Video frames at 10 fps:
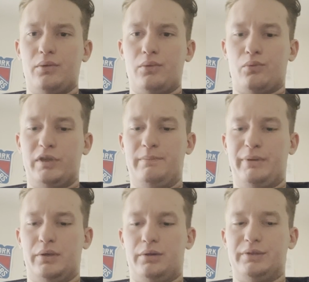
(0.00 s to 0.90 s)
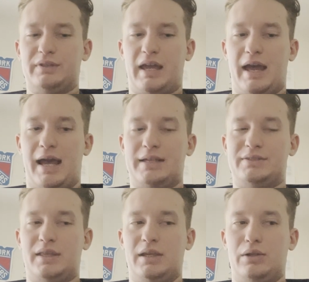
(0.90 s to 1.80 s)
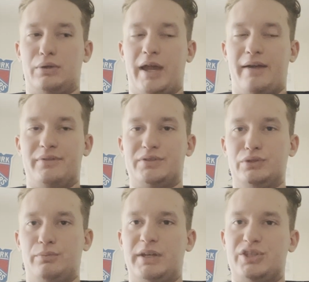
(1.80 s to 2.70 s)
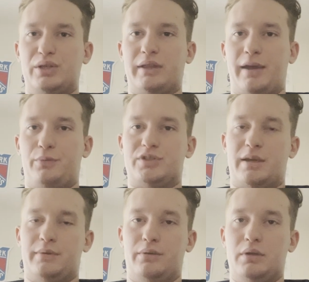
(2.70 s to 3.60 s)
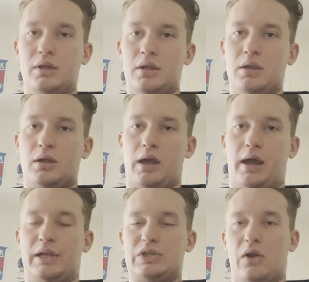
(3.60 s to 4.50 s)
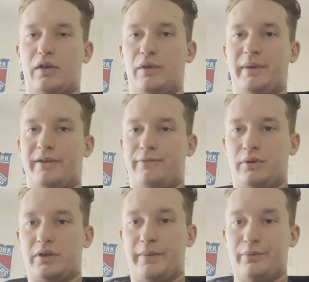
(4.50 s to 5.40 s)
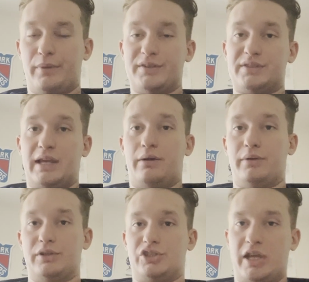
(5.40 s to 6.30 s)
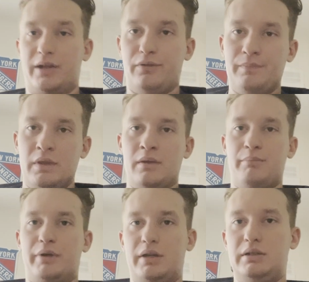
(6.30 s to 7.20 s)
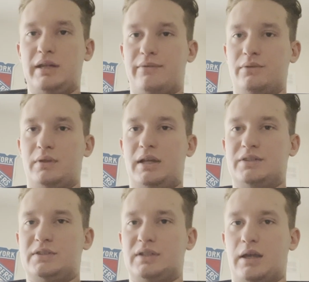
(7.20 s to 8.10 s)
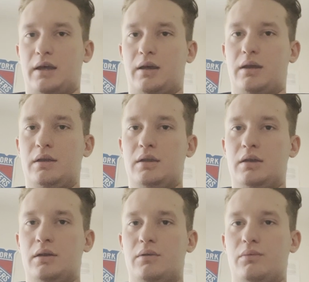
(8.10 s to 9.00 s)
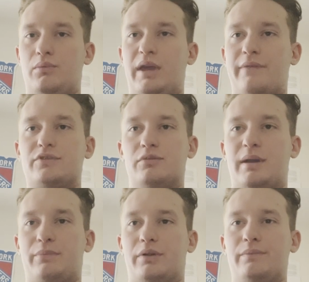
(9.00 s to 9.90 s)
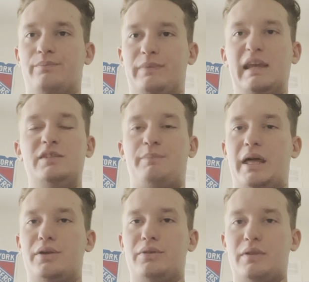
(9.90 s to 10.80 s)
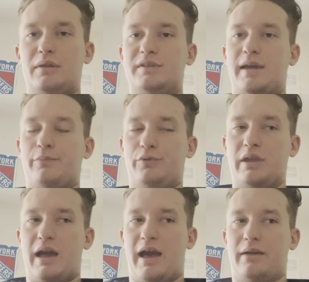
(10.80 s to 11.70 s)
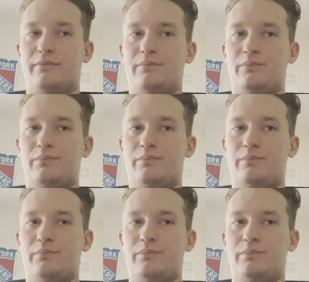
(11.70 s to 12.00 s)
rebuild as they, you know, have this new pitching lab, which I've been talking about for a couple months now on the channel. But nevertheless, we have to remember, he's better than the depth we had